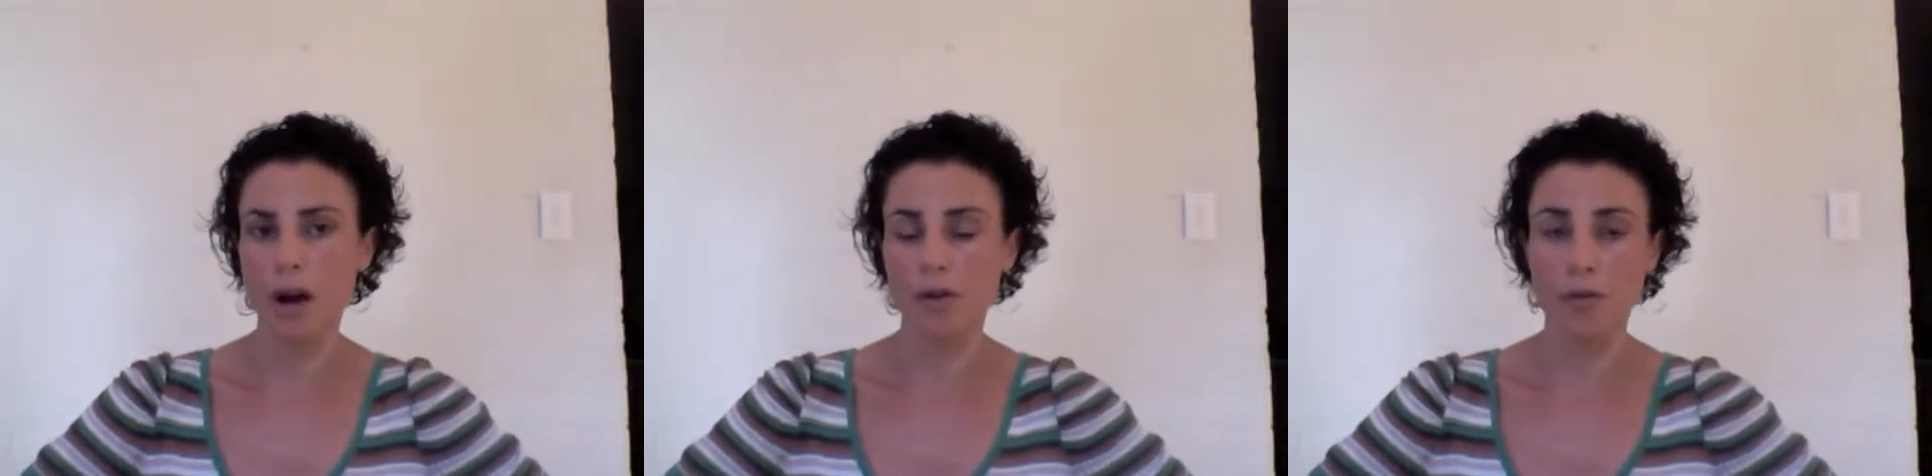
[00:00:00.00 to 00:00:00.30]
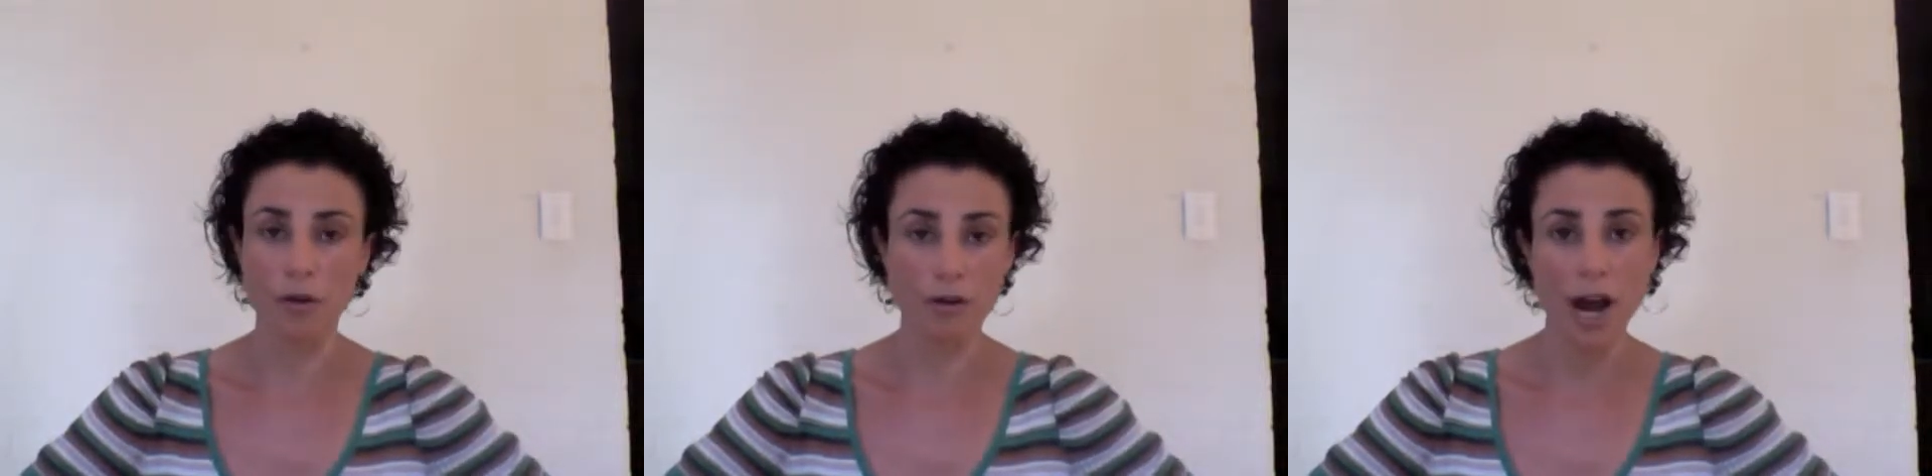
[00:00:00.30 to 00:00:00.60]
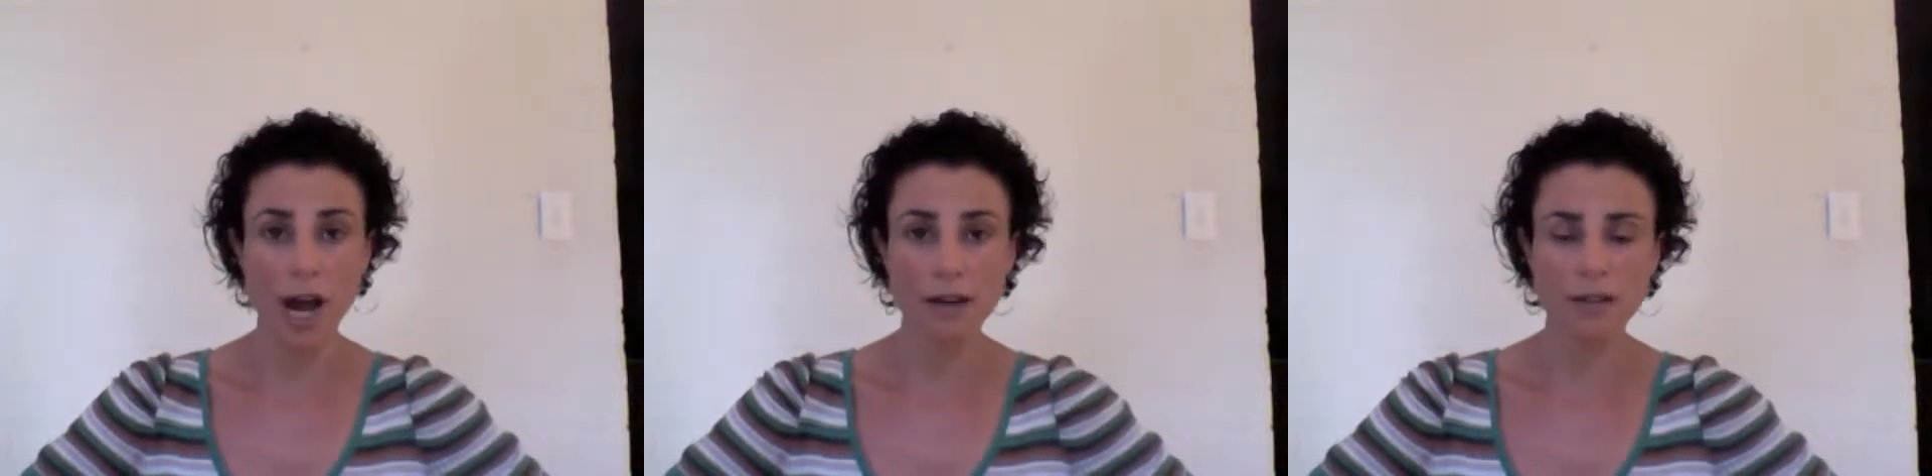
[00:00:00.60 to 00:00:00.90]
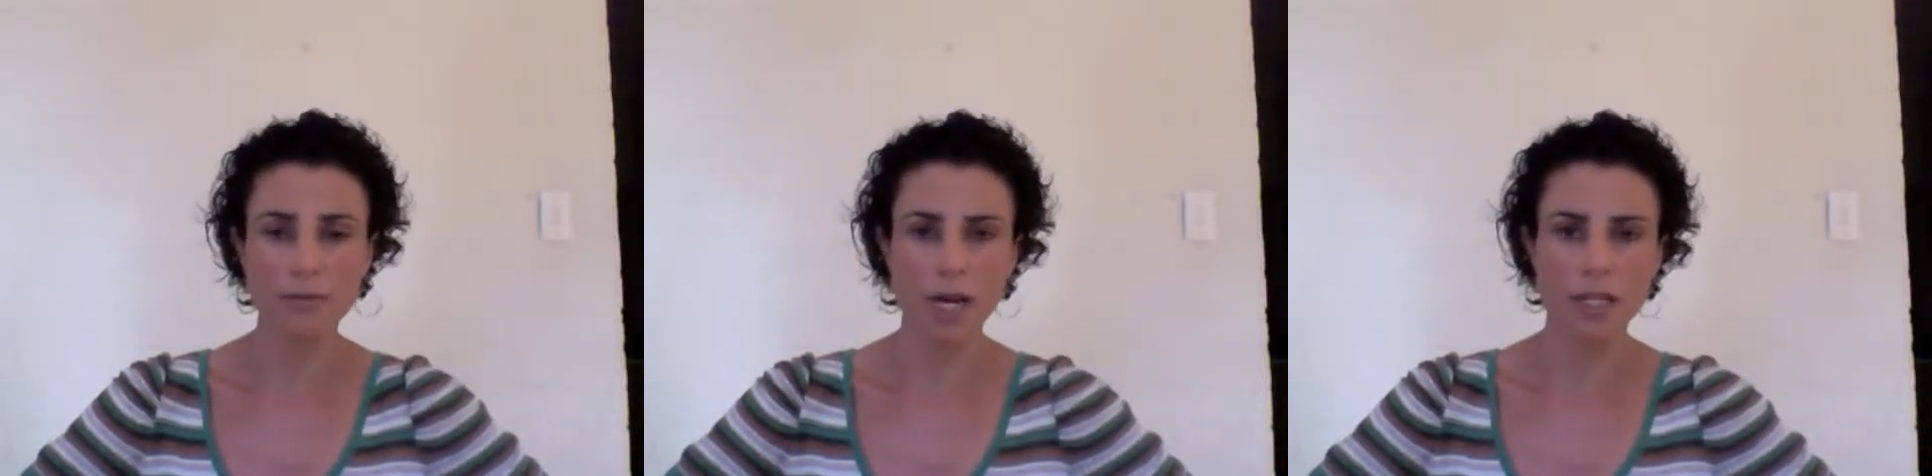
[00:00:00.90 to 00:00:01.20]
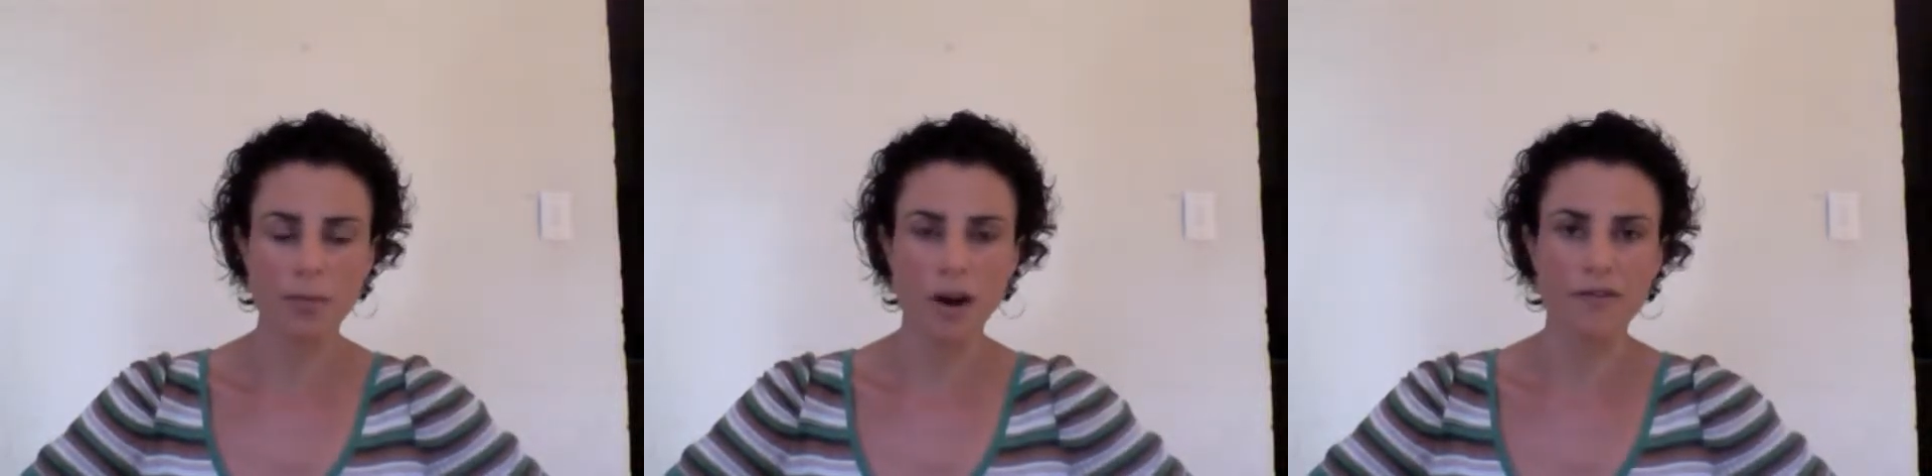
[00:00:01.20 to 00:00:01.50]
of the ground under
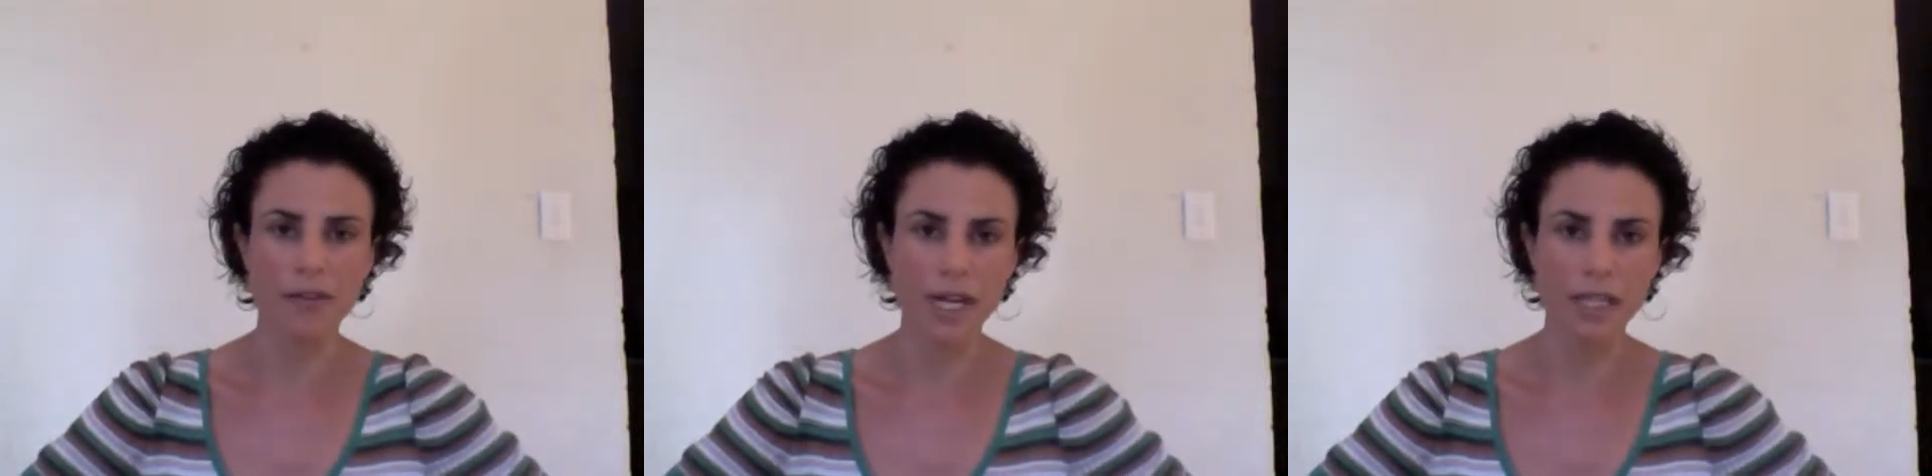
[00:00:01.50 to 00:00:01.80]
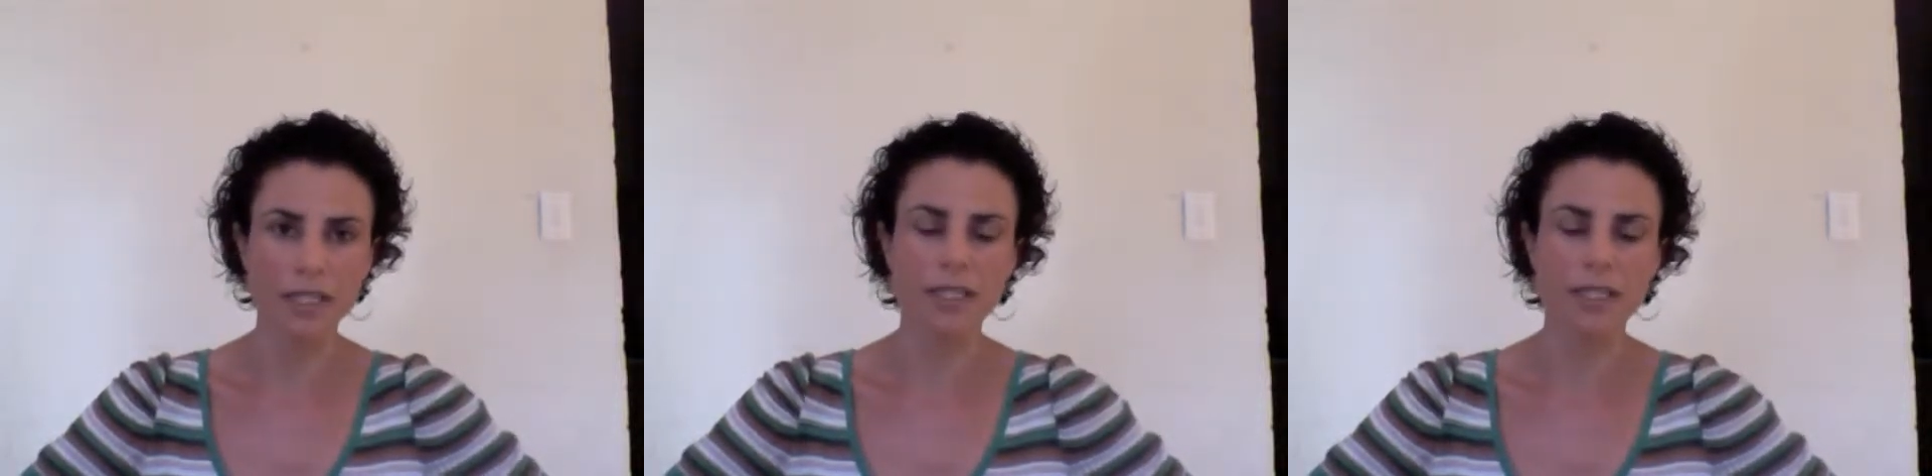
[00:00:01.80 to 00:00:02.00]
my feet,